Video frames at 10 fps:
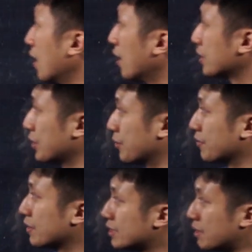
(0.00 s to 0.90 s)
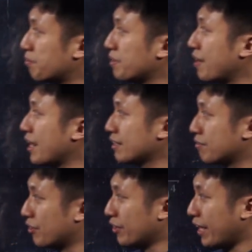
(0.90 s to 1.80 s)
So simplify the
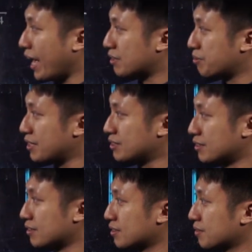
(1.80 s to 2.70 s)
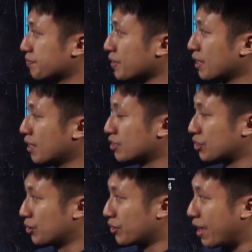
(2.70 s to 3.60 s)
following expressions.
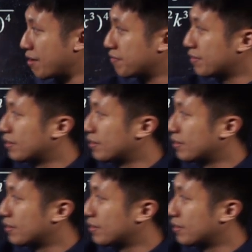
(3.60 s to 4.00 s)
So you have